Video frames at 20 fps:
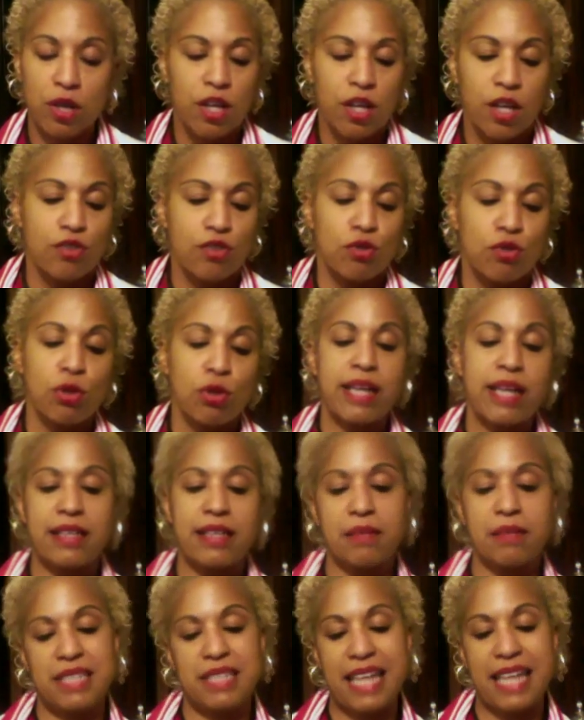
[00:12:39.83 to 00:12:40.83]
you create
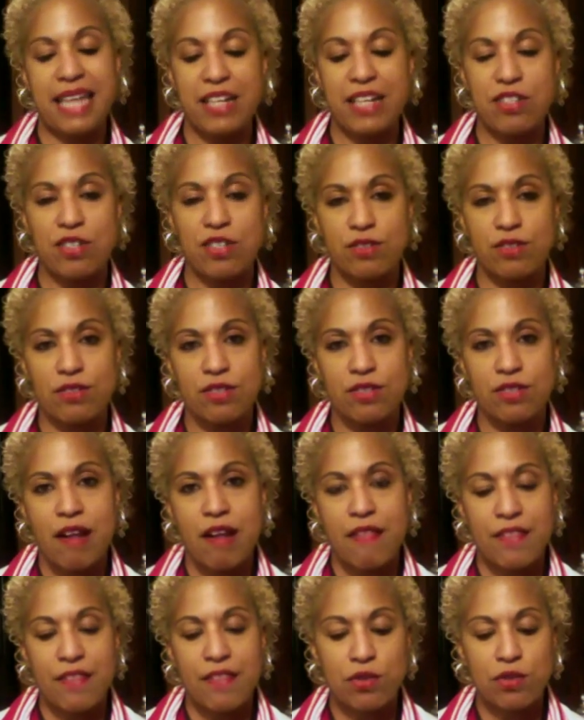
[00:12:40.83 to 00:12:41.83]
limitations
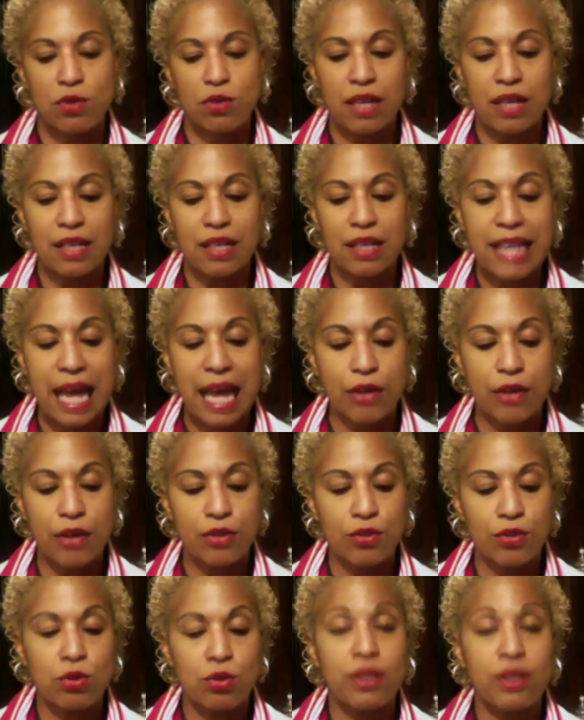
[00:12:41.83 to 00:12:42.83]
that do not allow
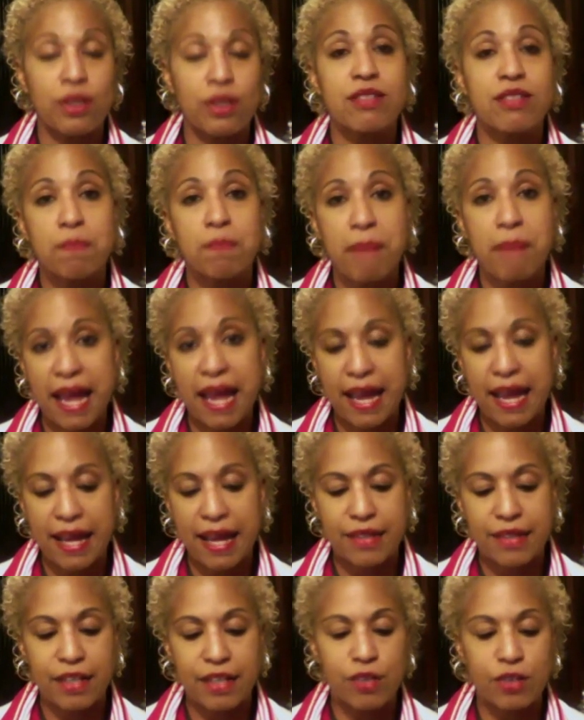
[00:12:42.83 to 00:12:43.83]
you to
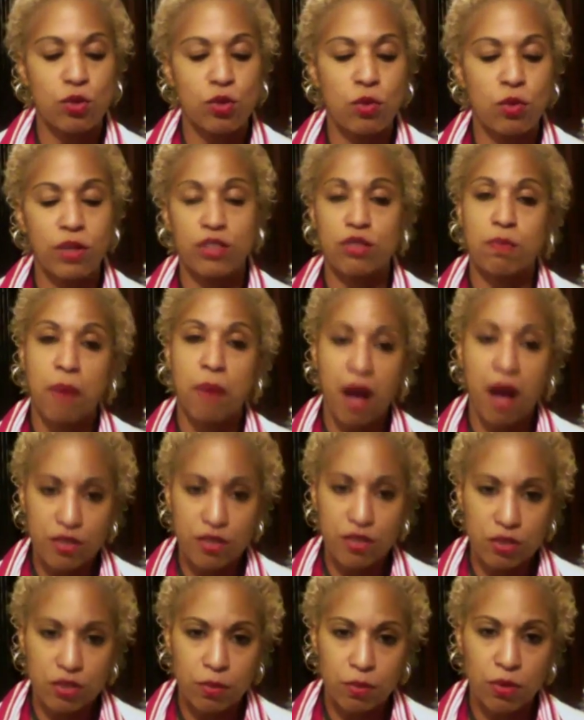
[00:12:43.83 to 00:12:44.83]
expand into what is
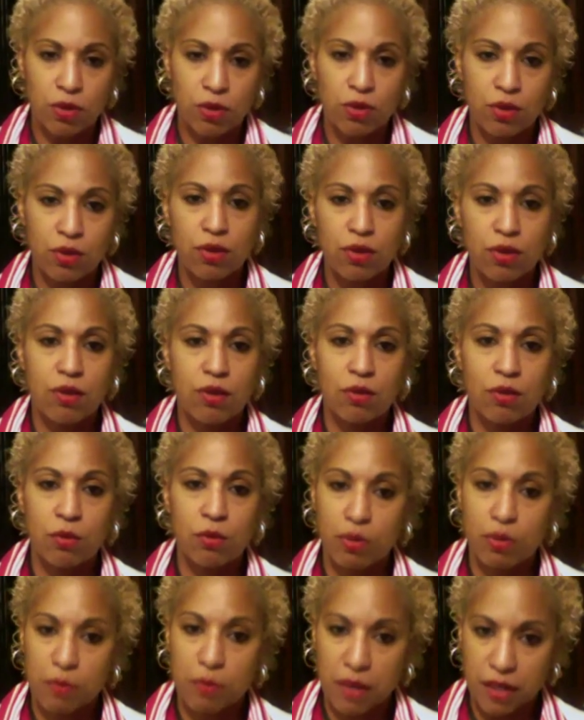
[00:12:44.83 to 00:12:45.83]
possible
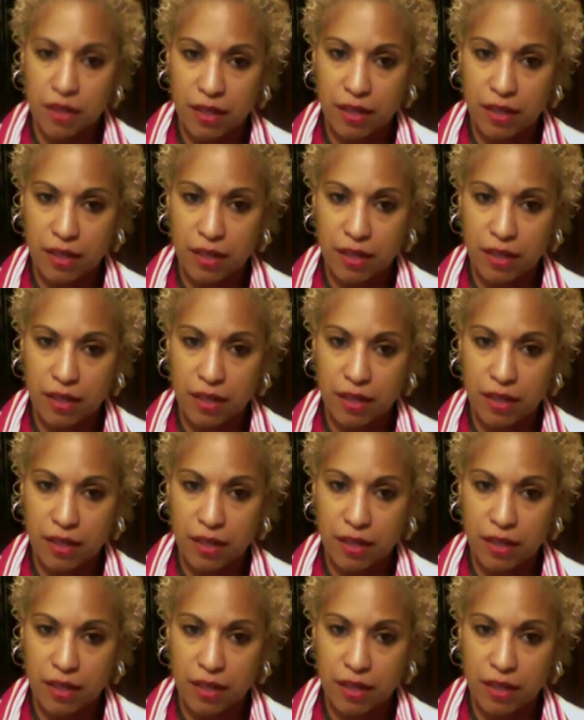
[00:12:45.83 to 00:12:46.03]
with money.